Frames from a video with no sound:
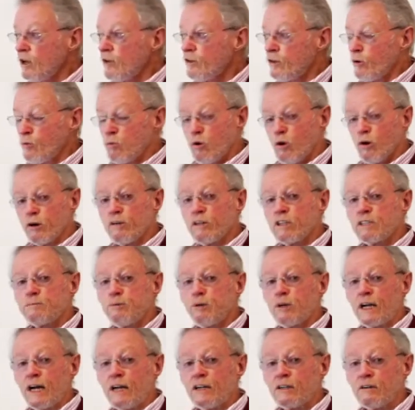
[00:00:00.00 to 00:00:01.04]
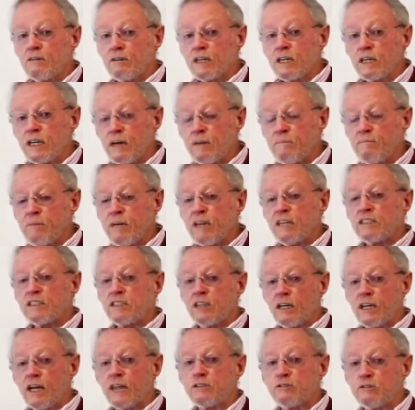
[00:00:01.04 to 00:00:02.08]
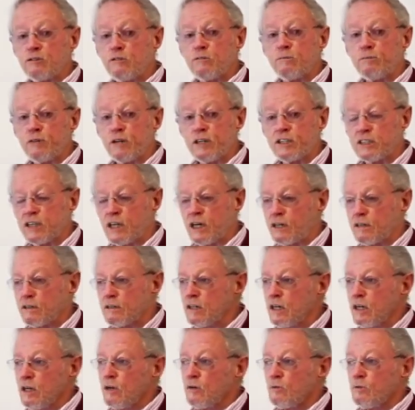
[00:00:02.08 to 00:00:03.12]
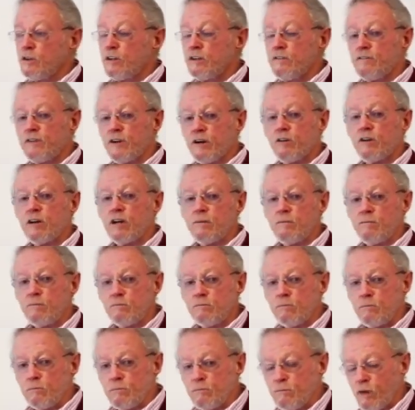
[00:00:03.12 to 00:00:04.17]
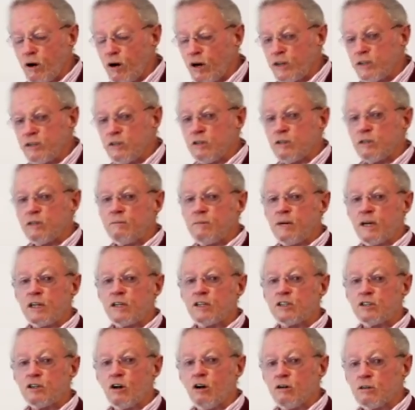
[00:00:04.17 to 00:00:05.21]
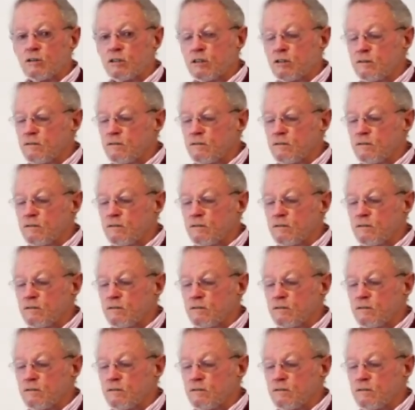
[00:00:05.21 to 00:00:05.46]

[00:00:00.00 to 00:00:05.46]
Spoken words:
the water is put under immense electrical pressure with a very minute amount of salt.